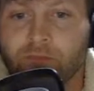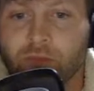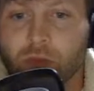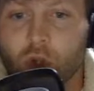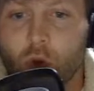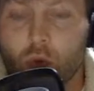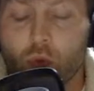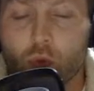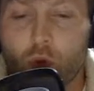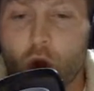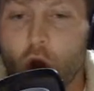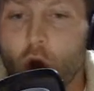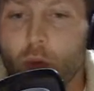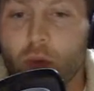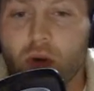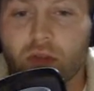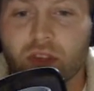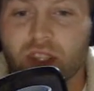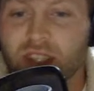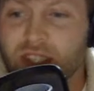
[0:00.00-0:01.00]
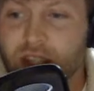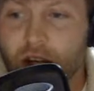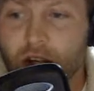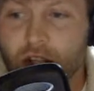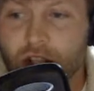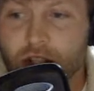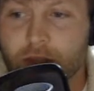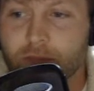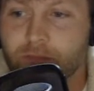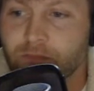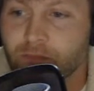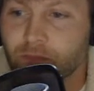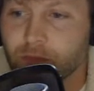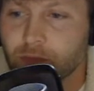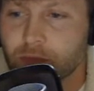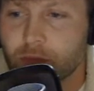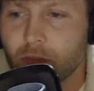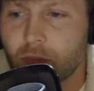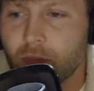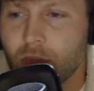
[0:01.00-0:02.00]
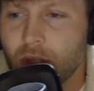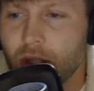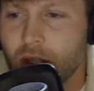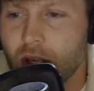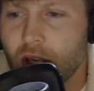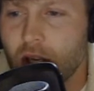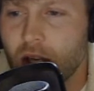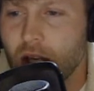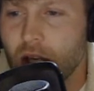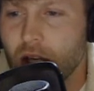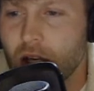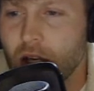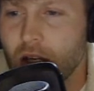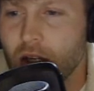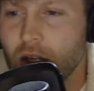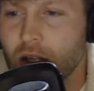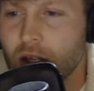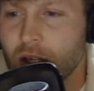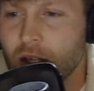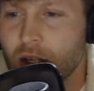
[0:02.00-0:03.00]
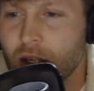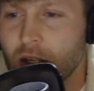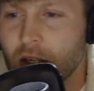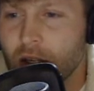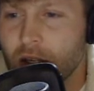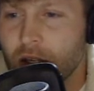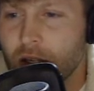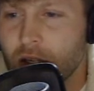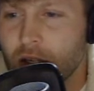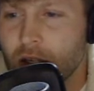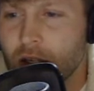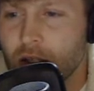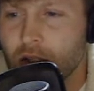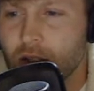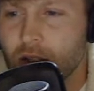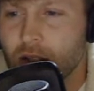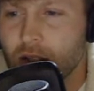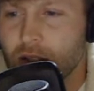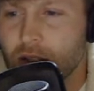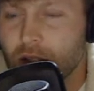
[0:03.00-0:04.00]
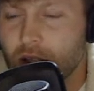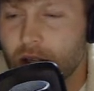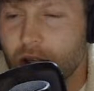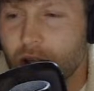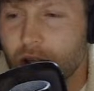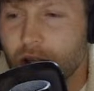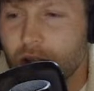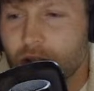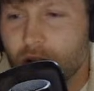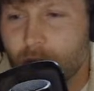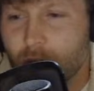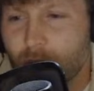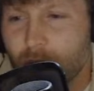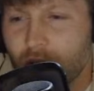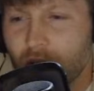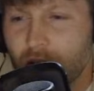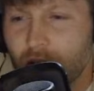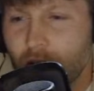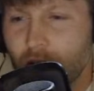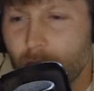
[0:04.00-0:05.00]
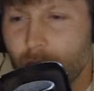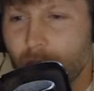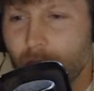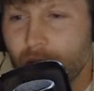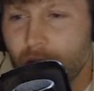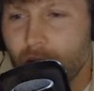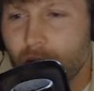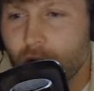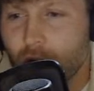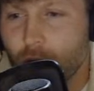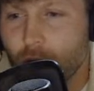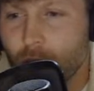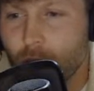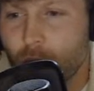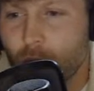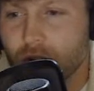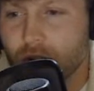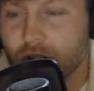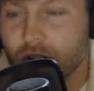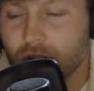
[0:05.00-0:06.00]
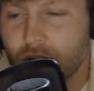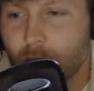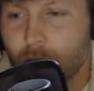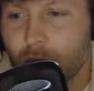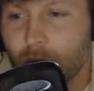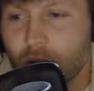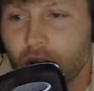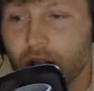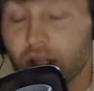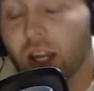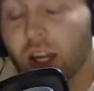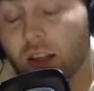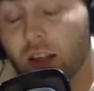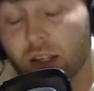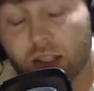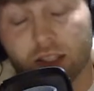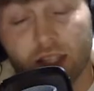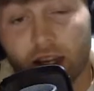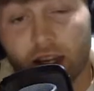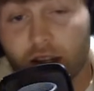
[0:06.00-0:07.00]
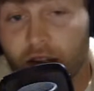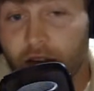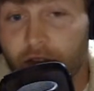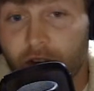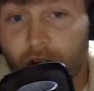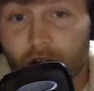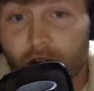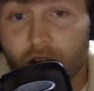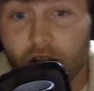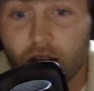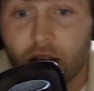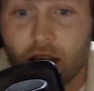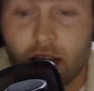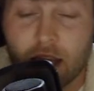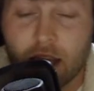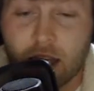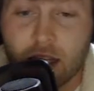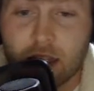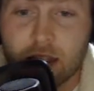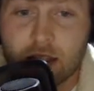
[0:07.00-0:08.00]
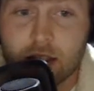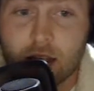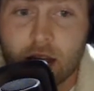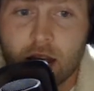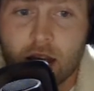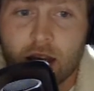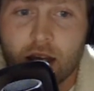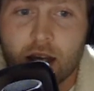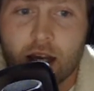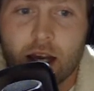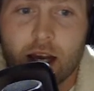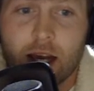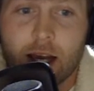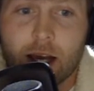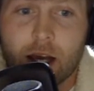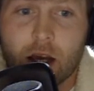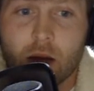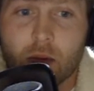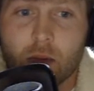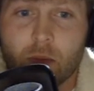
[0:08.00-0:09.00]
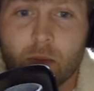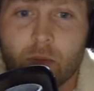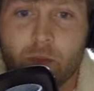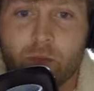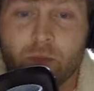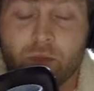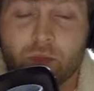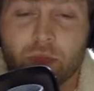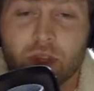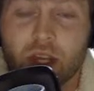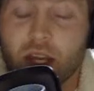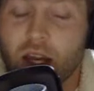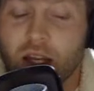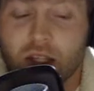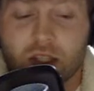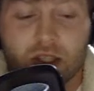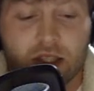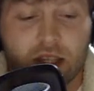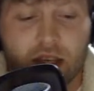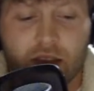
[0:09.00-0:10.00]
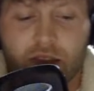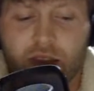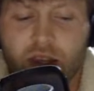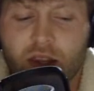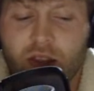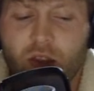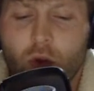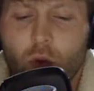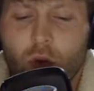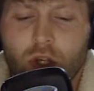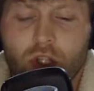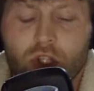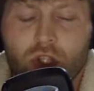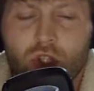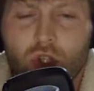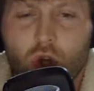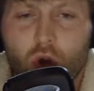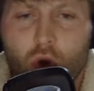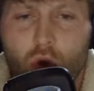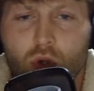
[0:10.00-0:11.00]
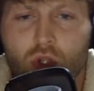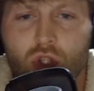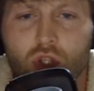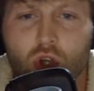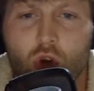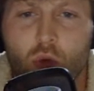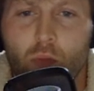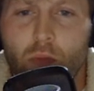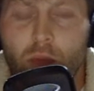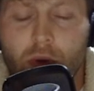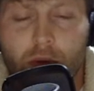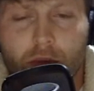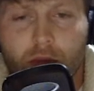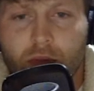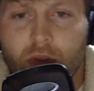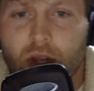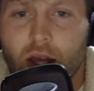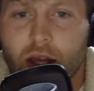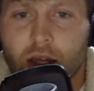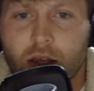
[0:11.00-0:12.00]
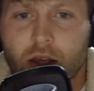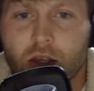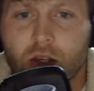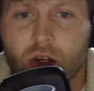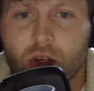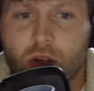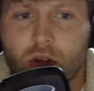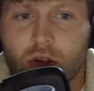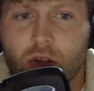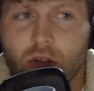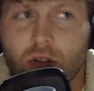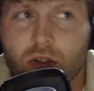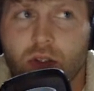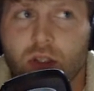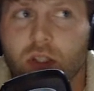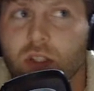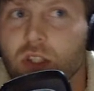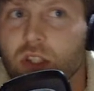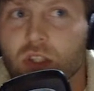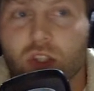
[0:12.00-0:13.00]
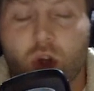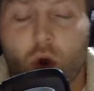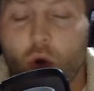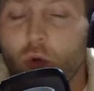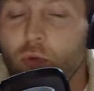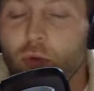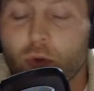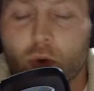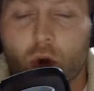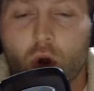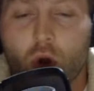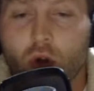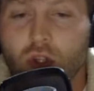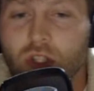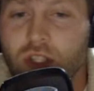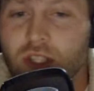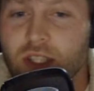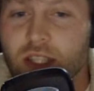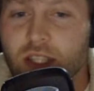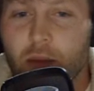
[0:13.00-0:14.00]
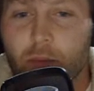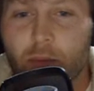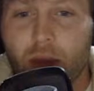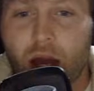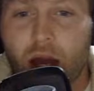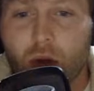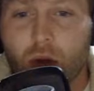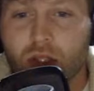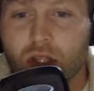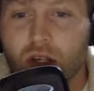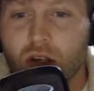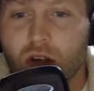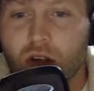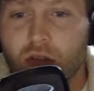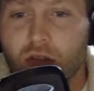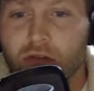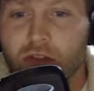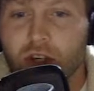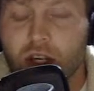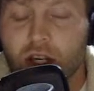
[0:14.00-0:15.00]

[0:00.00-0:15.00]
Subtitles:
realm of discussion? It ends up being a pick your poison type play. Yeah, exactly, Falcon. And yeah, I just think that there are so like, it's just overall just the amount of